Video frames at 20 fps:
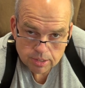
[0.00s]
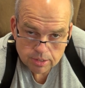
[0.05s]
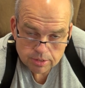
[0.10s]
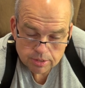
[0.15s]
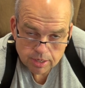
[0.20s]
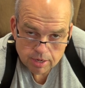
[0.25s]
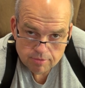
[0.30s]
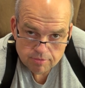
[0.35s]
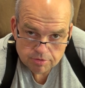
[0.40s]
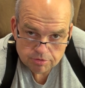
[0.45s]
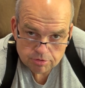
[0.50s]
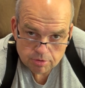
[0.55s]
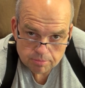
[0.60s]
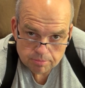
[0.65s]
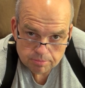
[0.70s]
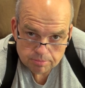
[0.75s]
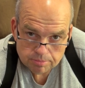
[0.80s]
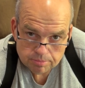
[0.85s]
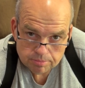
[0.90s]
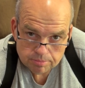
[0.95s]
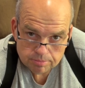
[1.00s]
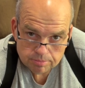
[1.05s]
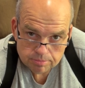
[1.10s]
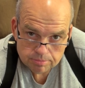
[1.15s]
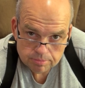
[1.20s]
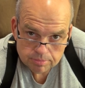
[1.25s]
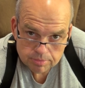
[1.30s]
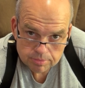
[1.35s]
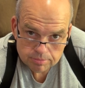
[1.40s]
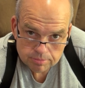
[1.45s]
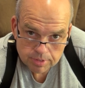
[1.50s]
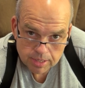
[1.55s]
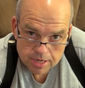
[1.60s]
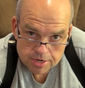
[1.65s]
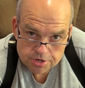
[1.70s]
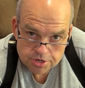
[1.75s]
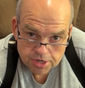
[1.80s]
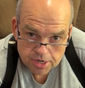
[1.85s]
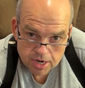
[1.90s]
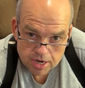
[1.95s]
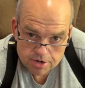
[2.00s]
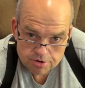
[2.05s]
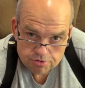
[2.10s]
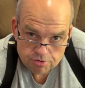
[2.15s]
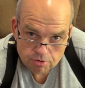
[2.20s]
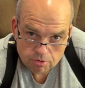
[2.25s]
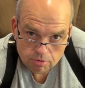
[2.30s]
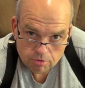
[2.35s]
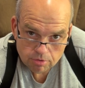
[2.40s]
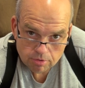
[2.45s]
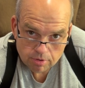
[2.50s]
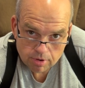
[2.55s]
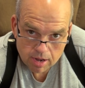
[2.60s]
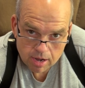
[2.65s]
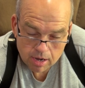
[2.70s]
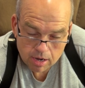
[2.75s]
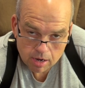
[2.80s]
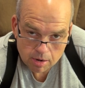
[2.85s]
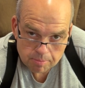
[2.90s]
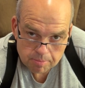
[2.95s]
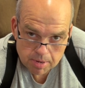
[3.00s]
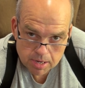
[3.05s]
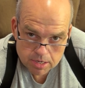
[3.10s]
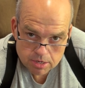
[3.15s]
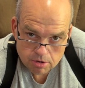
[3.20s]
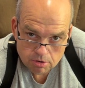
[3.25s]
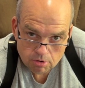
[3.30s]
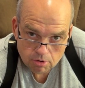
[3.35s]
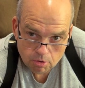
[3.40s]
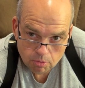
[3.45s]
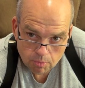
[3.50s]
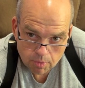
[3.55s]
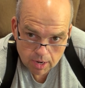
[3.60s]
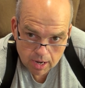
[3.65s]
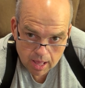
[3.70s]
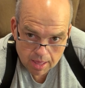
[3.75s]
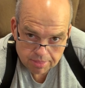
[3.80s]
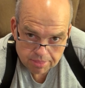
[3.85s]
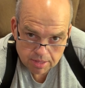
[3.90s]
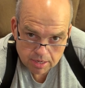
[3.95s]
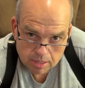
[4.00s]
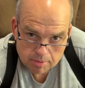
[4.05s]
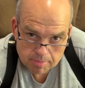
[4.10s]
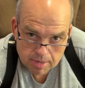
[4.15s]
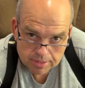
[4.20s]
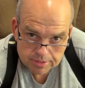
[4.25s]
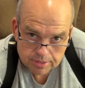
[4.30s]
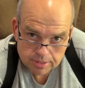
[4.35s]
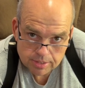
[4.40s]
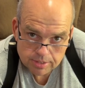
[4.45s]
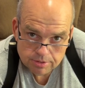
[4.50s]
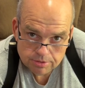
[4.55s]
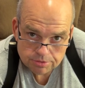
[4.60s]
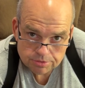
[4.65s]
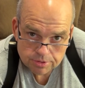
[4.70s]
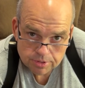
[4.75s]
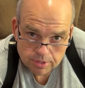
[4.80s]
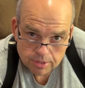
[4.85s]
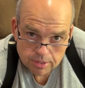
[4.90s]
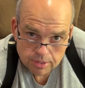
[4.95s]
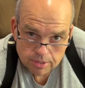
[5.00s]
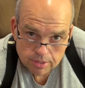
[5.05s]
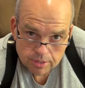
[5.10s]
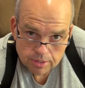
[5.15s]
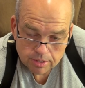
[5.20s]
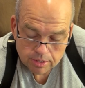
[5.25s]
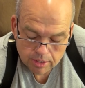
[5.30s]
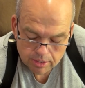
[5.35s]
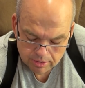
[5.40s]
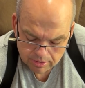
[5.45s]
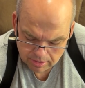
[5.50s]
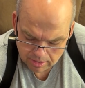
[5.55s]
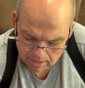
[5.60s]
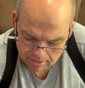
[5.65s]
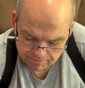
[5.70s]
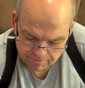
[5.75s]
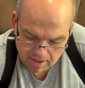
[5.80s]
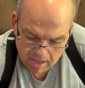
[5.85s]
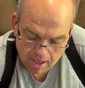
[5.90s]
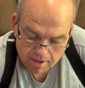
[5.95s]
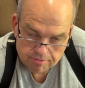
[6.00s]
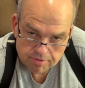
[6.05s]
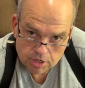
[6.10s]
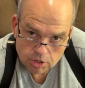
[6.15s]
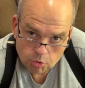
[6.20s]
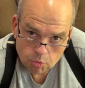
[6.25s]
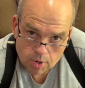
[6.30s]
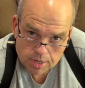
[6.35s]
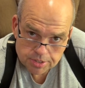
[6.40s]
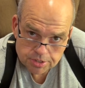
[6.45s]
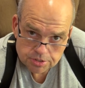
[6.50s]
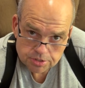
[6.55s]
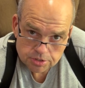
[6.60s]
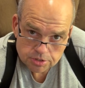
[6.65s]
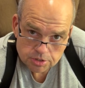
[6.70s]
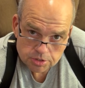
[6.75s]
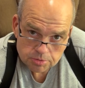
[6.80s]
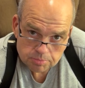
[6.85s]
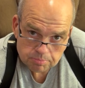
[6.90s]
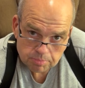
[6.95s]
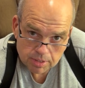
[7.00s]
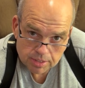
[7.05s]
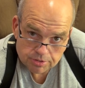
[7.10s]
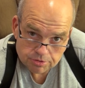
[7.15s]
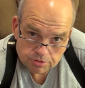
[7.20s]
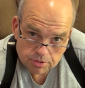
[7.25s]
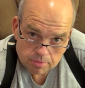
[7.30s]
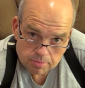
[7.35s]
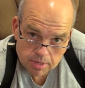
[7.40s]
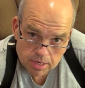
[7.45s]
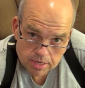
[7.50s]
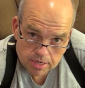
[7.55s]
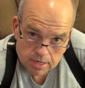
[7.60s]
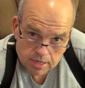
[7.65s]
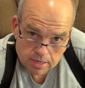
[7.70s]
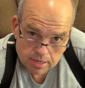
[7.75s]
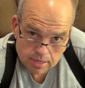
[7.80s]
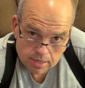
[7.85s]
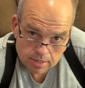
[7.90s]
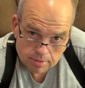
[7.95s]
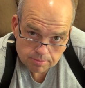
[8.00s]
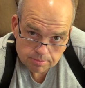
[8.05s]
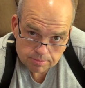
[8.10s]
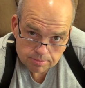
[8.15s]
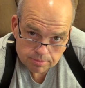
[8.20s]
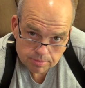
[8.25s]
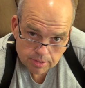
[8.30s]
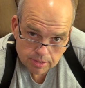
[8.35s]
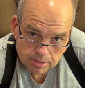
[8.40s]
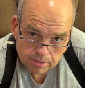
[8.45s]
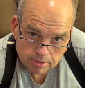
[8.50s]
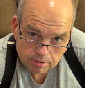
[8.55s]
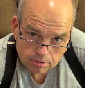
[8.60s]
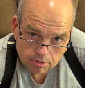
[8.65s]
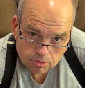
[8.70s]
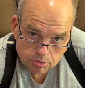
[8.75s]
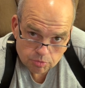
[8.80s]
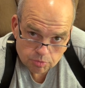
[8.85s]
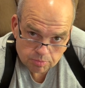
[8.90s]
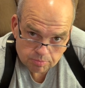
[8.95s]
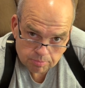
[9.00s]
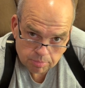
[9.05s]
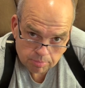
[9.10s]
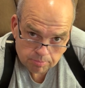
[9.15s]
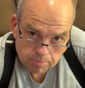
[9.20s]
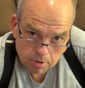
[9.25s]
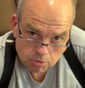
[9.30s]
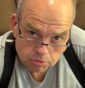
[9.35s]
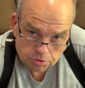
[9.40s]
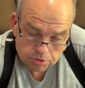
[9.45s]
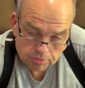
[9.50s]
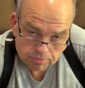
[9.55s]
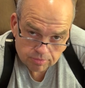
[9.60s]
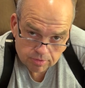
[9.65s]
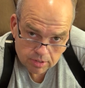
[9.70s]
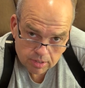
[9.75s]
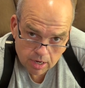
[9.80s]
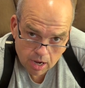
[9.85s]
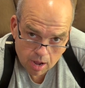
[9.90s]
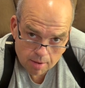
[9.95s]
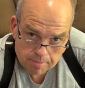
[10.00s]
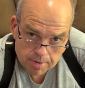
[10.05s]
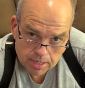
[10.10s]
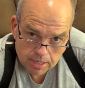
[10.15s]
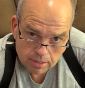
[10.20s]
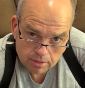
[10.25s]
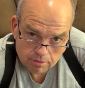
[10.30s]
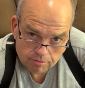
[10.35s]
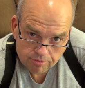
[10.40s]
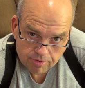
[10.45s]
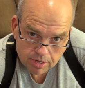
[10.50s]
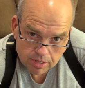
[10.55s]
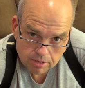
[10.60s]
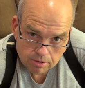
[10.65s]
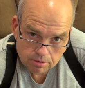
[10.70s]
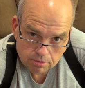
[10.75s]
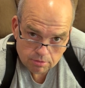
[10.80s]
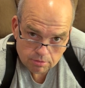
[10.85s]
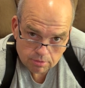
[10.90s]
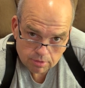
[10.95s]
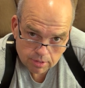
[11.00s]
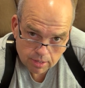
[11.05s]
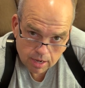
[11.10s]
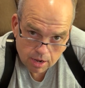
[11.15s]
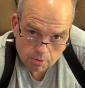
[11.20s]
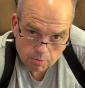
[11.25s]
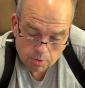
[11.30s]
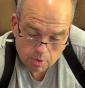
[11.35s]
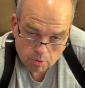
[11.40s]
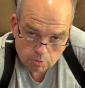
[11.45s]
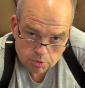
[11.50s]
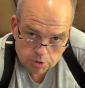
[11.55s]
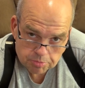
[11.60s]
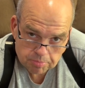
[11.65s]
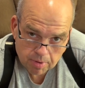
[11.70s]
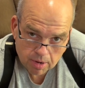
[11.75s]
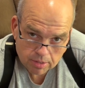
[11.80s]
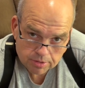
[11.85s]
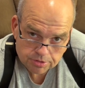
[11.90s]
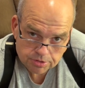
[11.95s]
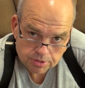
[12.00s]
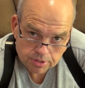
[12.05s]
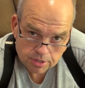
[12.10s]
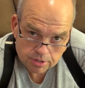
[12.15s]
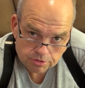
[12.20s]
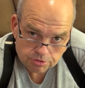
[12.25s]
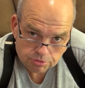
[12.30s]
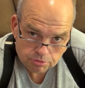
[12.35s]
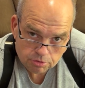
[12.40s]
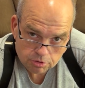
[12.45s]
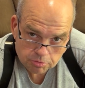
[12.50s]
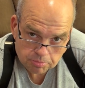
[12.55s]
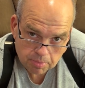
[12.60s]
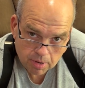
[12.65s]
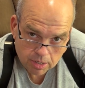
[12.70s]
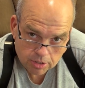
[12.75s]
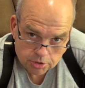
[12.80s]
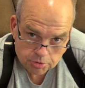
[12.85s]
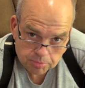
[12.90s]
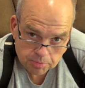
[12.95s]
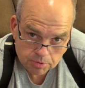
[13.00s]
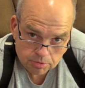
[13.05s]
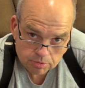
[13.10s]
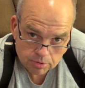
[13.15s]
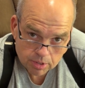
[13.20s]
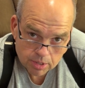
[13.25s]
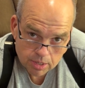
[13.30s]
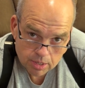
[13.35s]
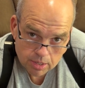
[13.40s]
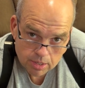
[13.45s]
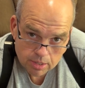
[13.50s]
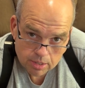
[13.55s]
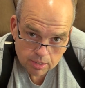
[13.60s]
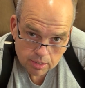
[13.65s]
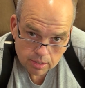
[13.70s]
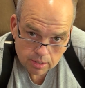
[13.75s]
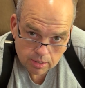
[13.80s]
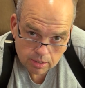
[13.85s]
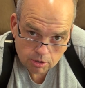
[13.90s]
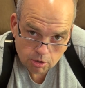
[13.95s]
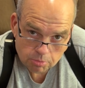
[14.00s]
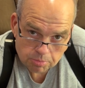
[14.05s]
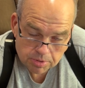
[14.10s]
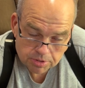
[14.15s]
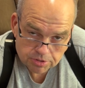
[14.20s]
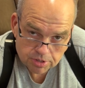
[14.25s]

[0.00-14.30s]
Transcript: give you some education and an opinion on what I think about these. If you have any questions, please send me a DM or post a comment in the video, and I will respond to you as soon as possible. I hope this